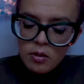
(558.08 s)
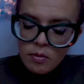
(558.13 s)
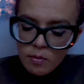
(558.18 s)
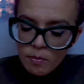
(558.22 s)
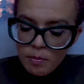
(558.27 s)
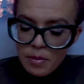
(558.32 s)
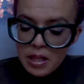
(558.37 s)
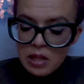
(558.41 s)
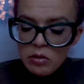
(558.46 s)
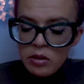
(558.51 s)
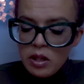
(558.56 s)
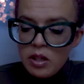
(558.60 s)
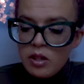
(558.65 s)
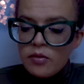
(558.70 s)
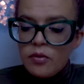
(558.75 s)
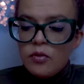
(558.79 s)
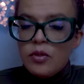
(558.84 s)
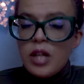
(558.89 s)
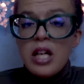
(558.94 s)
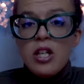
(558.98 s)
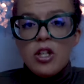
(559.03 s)
building the
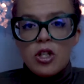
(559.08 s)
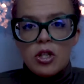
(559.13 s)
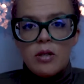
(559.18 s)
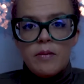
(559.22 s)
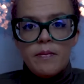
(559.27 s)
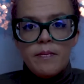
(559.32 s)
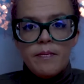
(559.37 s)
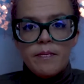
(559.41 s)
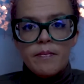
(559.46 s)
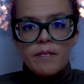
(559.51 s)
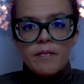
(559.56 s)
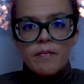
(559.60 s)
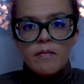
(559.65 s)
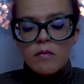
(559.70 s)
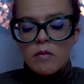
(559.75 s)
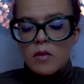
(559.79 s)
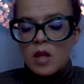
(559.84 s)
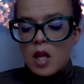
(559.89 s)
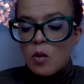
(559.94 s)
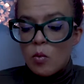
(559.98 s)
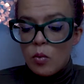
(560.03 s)
foundation.
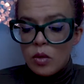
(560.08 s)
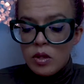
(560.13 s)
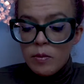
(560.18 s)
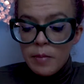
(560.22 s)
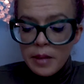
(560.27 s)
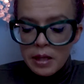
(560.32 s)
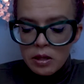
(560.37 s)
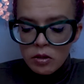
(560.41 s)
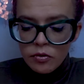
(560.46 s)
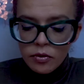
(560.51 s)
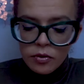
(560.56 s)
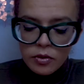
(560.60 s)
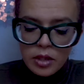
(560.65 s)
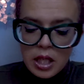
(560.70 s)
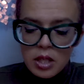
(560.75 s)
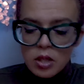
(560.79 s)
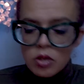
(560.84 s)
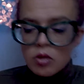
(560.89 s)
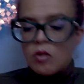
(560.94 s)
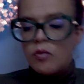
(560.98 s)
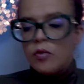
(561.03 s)
And when you build
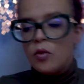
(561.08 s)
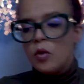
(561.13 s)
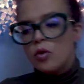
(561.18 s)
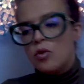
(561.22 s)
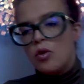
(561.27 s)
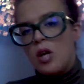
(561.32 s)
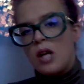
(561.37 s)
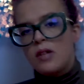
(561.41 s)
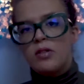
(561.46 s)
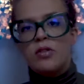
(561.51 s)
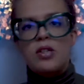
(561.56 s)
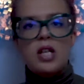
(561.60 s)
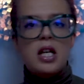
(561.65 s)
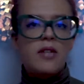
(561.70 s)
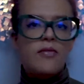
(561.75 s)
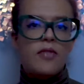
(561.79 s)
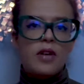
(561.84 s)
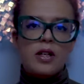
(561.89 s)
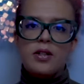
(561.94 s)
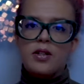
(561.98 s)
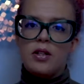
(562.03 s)
foundation, of course you have to
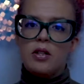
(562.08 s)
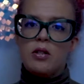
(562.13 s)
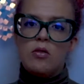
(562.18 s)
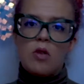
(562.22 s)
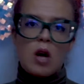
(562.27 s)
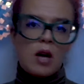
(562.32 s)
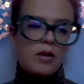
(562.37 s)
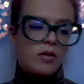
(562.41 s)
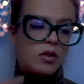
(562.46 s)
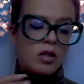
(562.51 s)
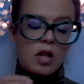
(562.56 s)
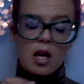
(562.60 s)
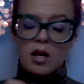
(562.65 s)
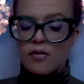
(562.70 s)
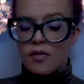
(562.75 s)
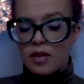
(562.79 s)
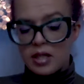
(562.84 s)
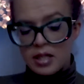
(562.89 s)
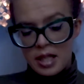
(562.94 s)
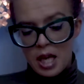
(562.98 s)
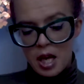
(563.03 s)
sacrifice things. You have to
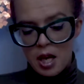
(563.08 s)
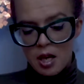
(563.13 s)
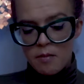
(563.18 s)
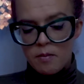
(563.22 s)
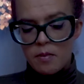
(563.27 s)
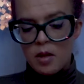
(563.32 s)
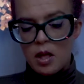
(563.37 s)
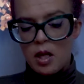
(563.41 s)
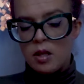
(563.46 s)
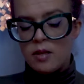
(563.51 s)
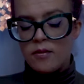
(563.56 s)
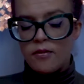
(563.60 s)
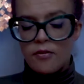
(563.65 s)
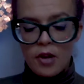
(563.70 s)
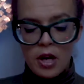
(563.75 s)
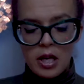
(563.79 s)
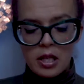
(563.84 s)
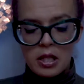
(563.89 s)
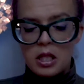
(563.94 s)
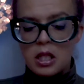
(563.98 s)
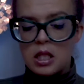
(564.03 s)
sacrifice time,
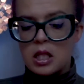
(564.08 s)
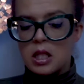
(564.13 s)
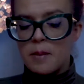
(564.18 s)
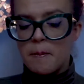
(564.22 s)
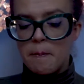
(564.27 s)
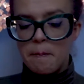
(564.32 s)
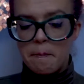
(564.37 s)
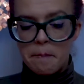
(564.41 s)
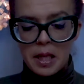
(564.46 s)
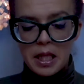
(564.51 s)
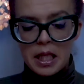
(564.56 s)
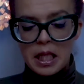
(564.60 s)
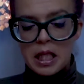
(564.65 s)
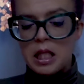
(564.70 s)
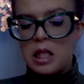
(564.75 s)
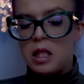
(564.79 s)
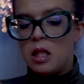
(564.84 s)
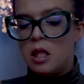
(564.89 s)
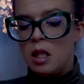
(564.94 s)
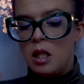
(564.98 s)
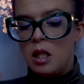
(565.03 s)
friends, money,